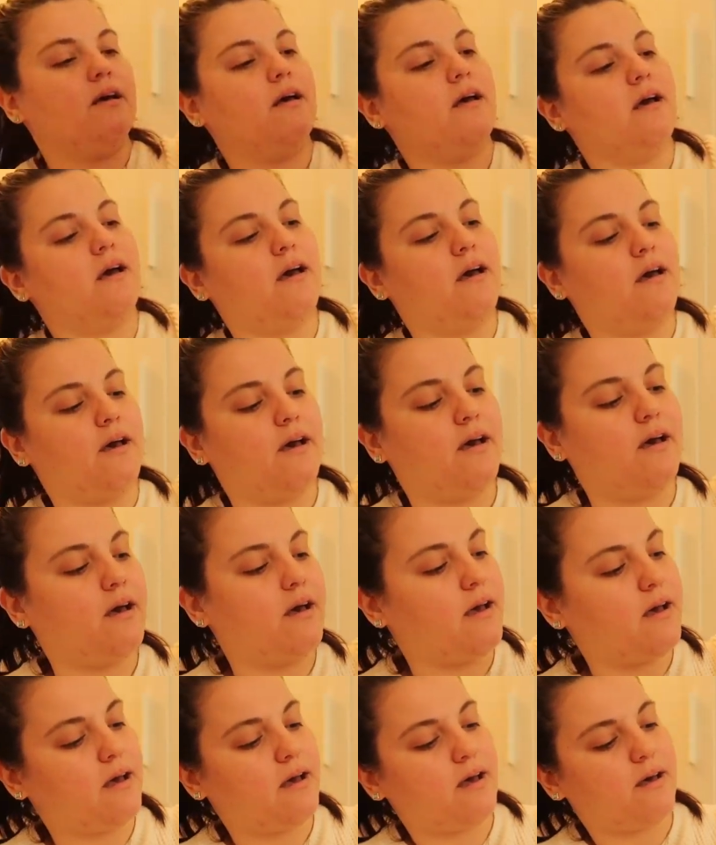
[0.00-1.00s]

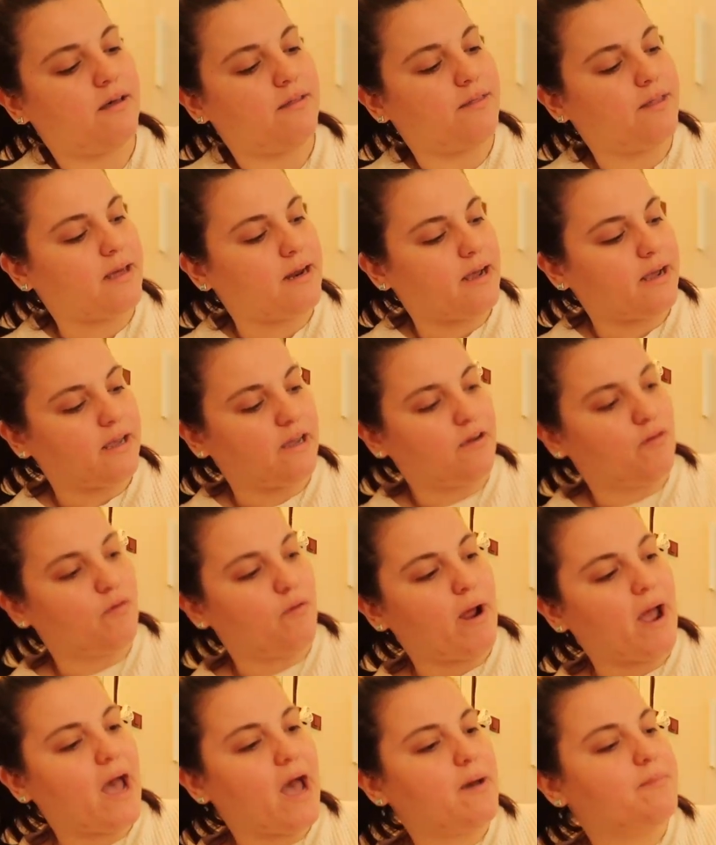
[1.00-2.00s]
that I
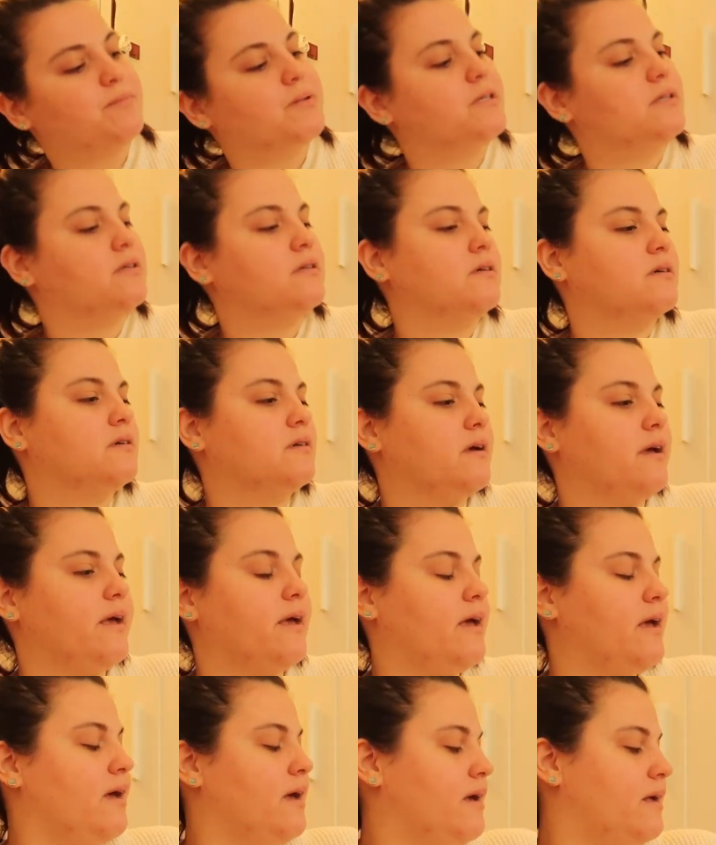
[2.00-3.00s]
grabbed,
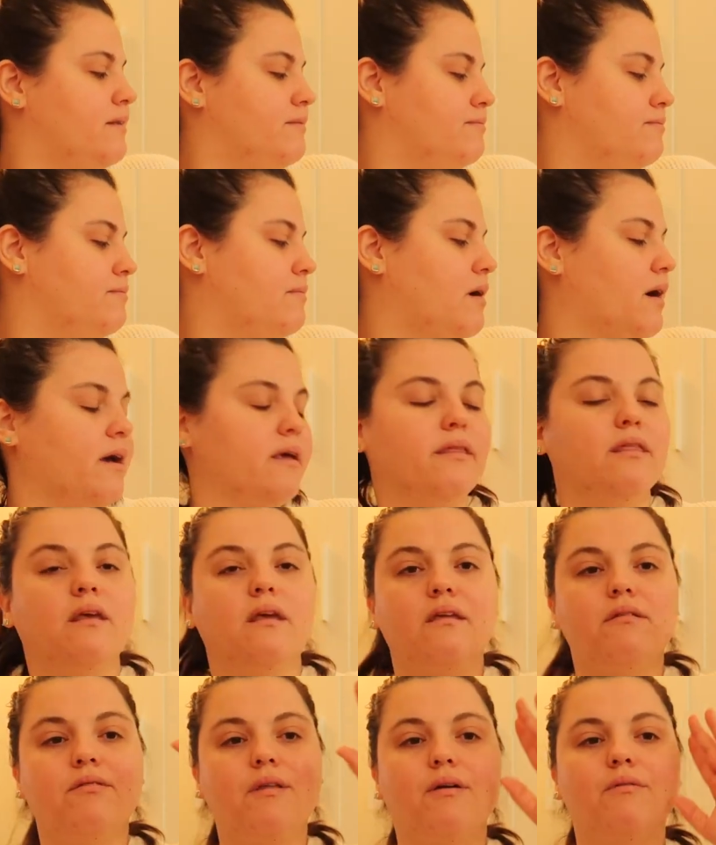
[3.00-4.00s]
and I
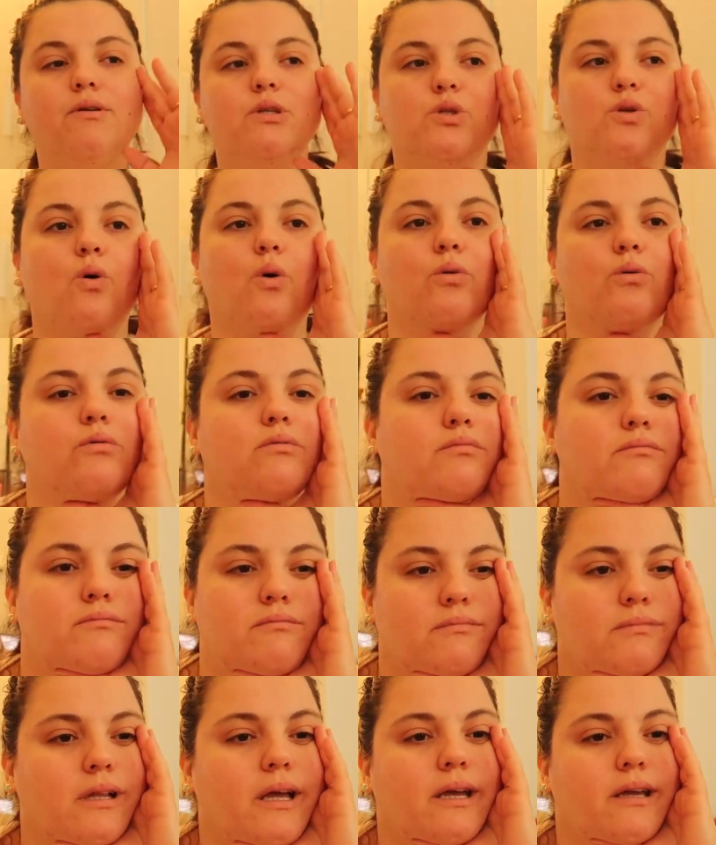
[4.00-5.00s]
think that was all.
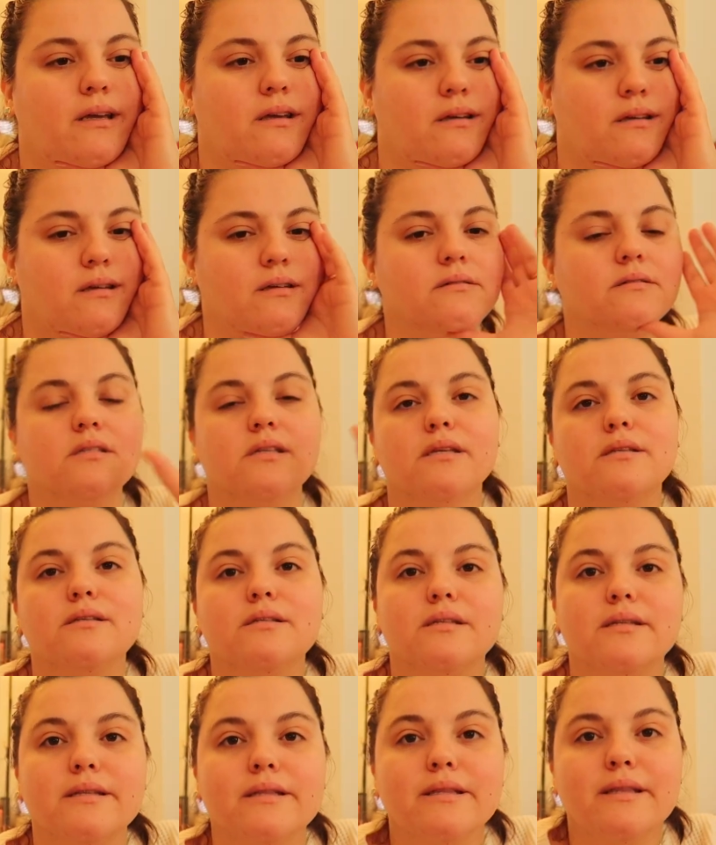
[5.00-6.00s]
Like,
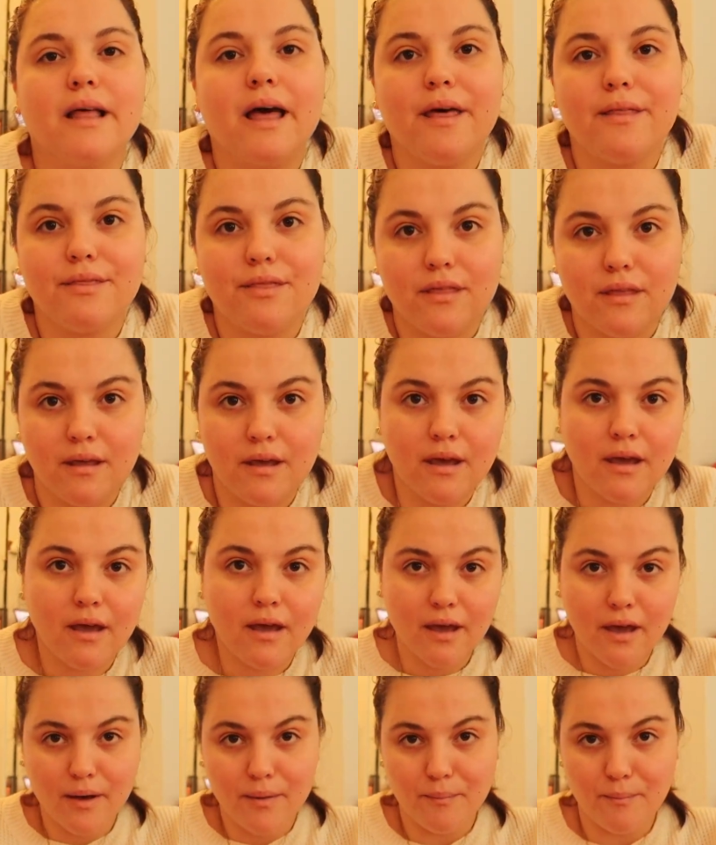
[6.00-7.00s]
it's not
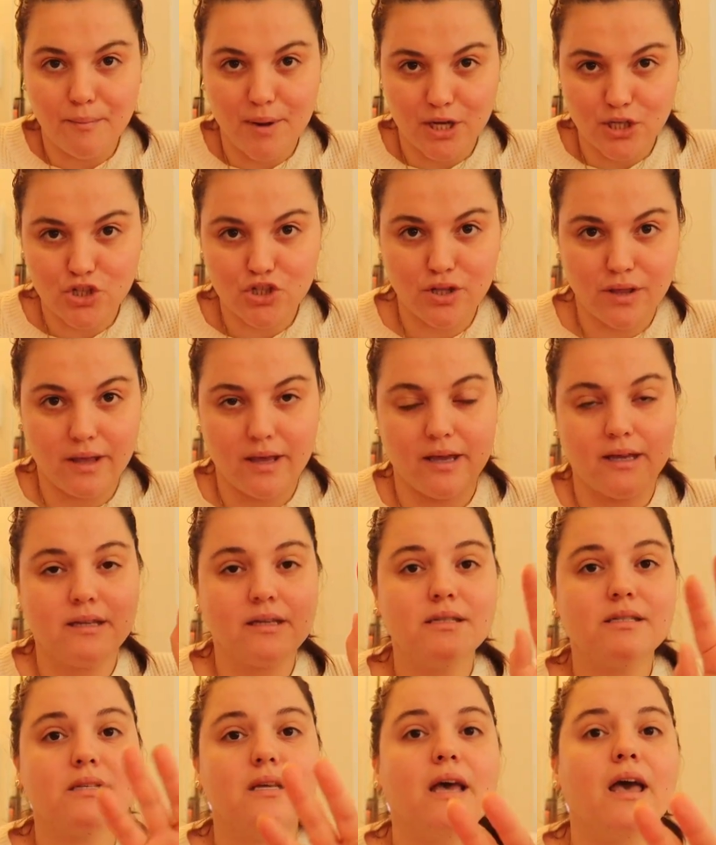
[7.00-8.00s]
much
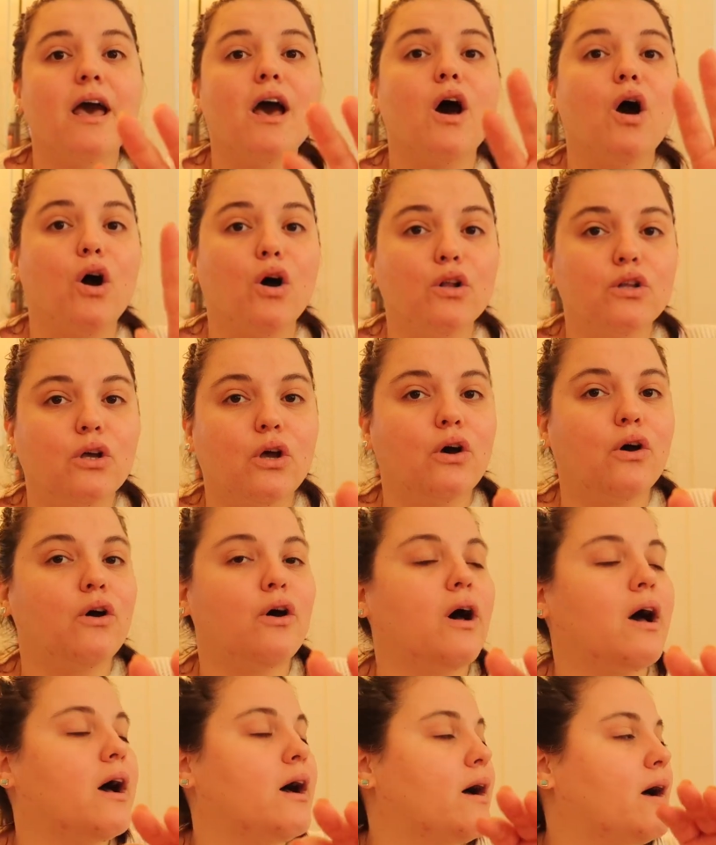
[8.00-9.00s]
things,
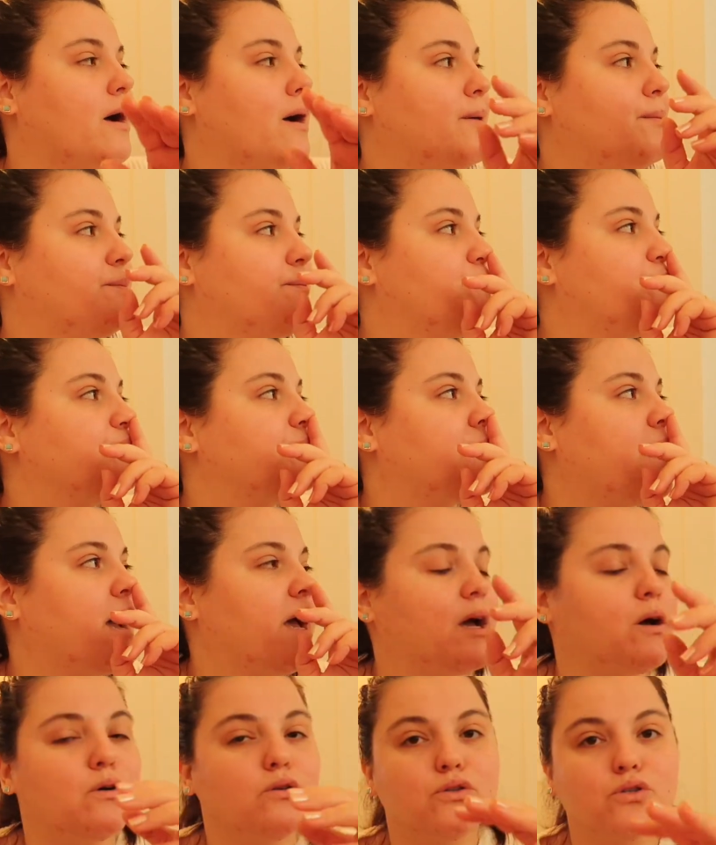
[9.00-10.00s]
although
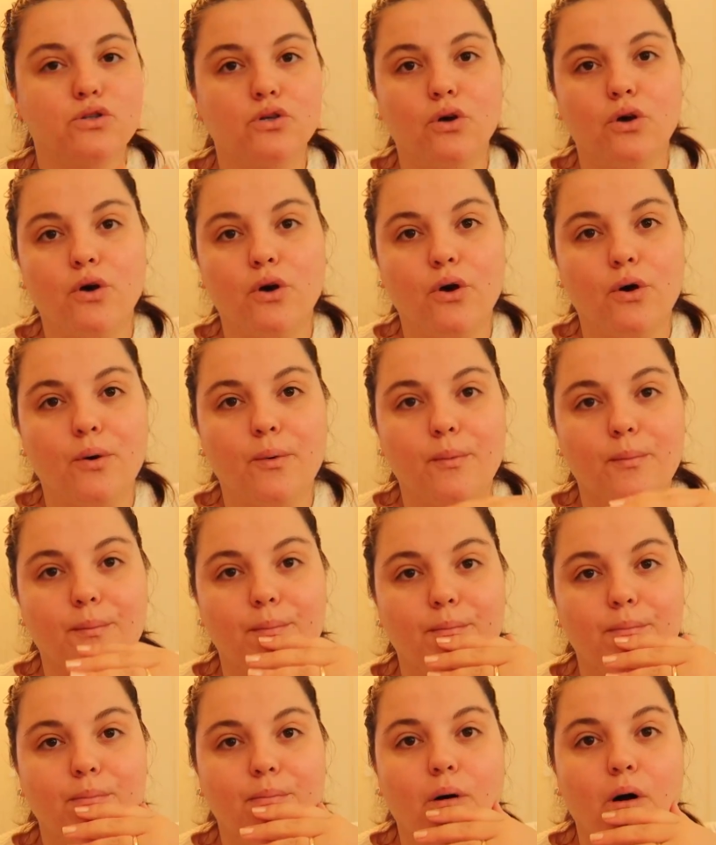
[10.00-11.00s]
I also
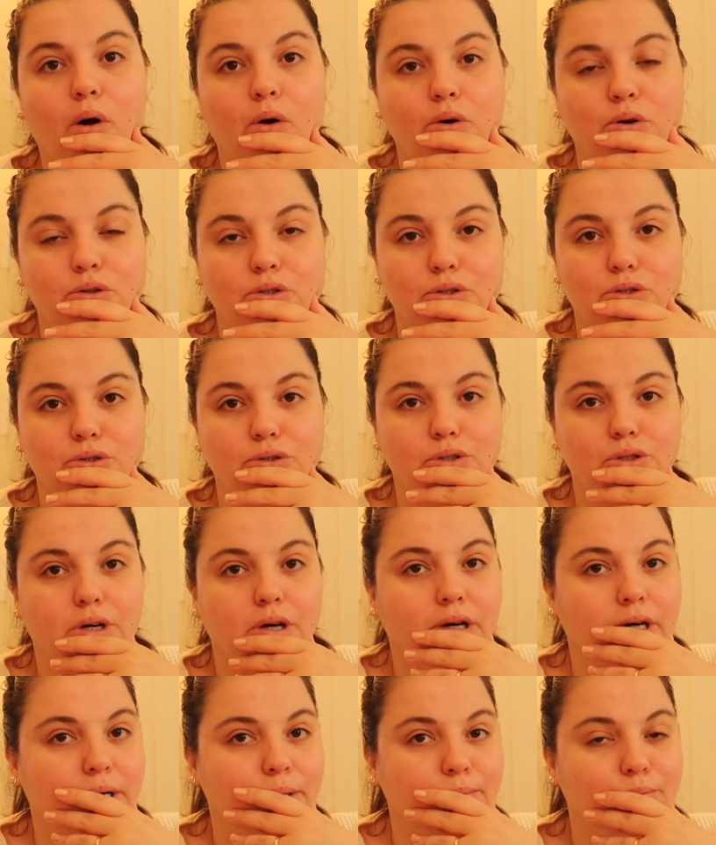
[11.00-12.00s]
bought
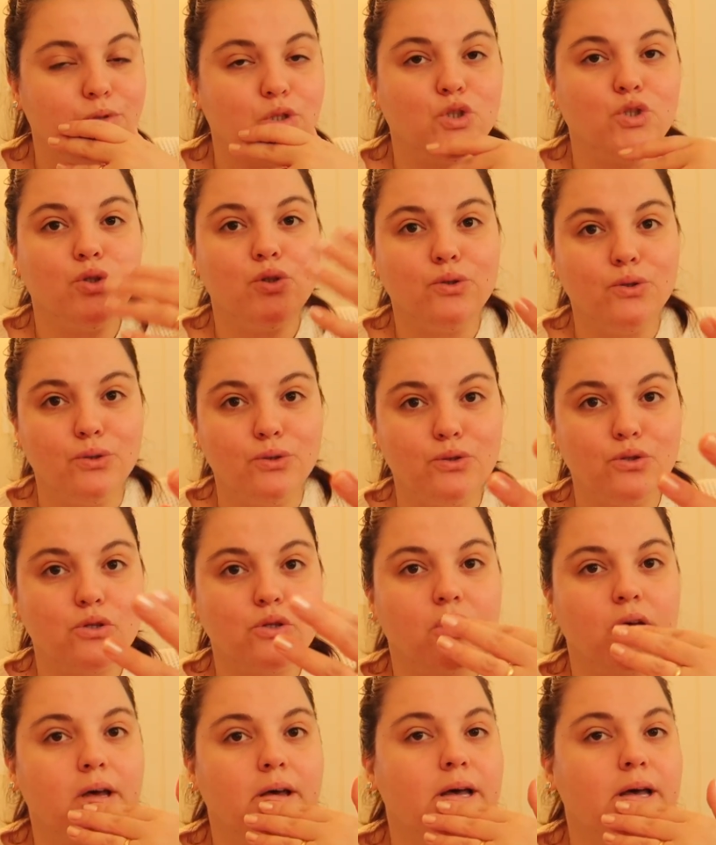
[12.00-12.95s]
shoes.